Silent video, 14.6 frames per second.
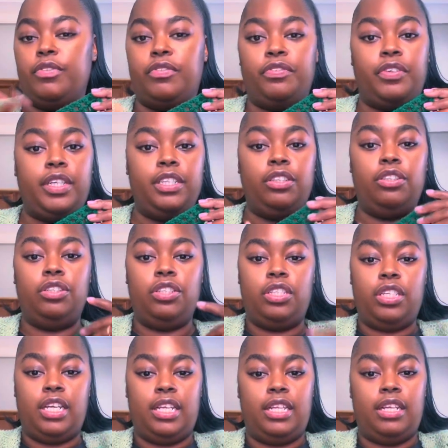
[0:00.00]
fringe
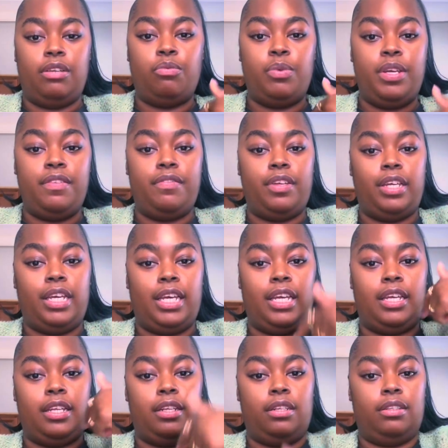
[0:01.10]
and then weaving
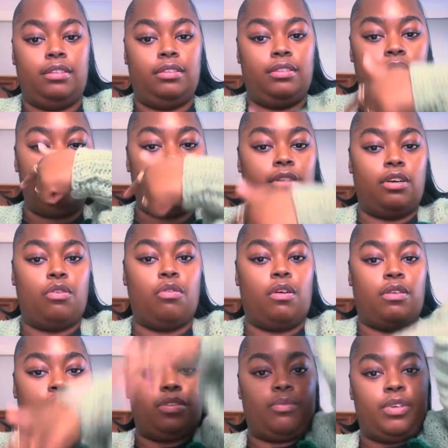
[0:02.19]
in
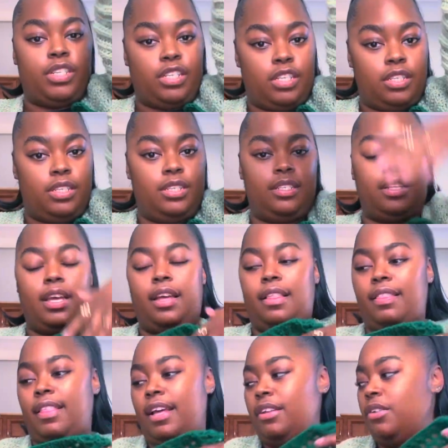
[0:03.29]
across once it's
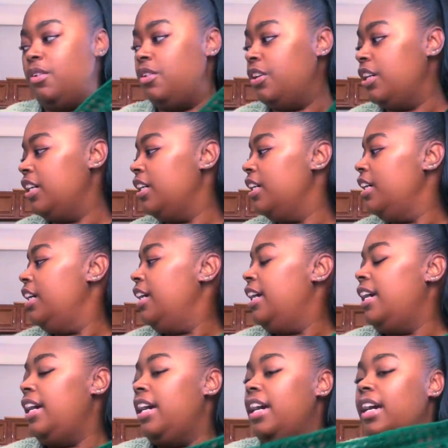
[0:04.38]
that long.
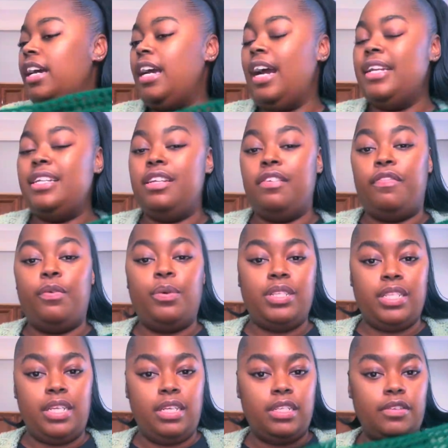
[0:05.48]
I needed 4
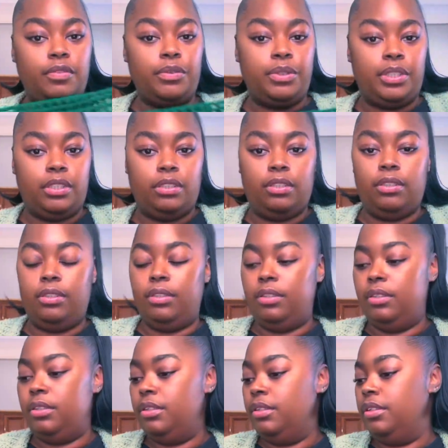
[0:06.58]
skeins of green.
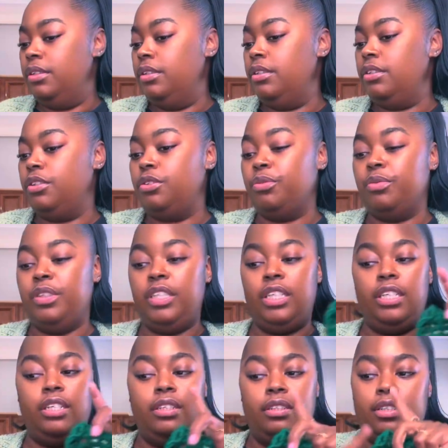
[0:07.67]

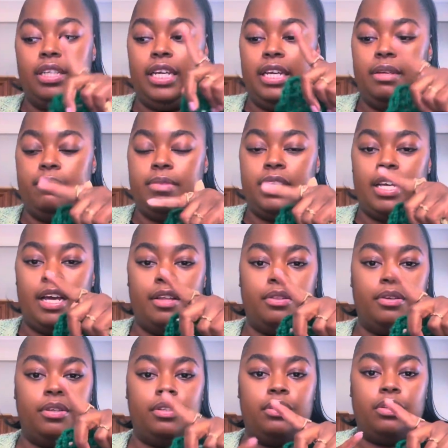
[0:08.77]
3 came
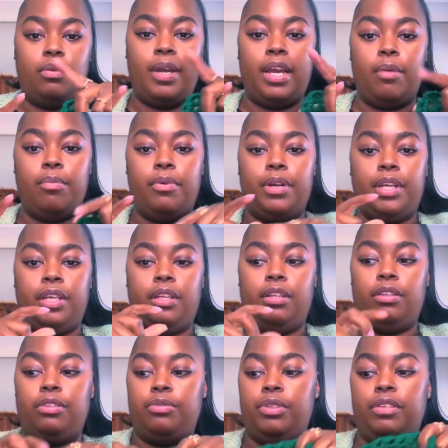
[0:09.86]
together the way I bought it.
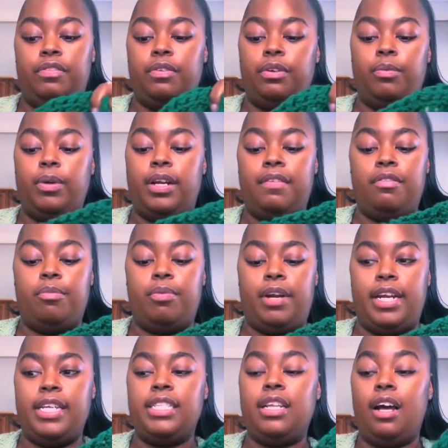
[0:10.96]
3 for whatever
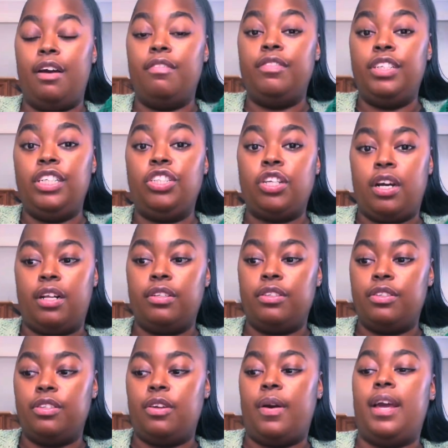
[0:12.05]
price of each color.
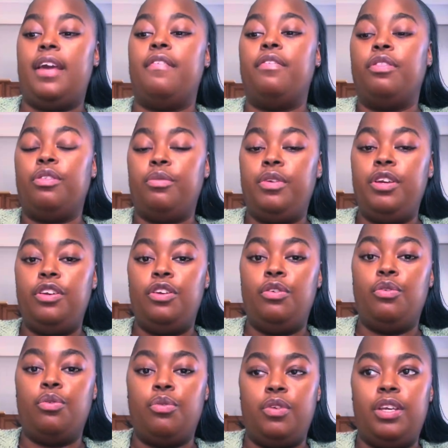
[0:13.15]
So I have 3
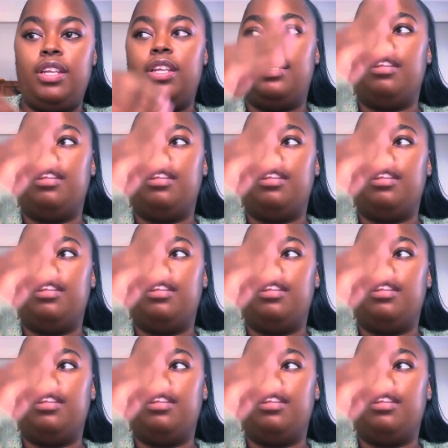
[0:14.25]
green,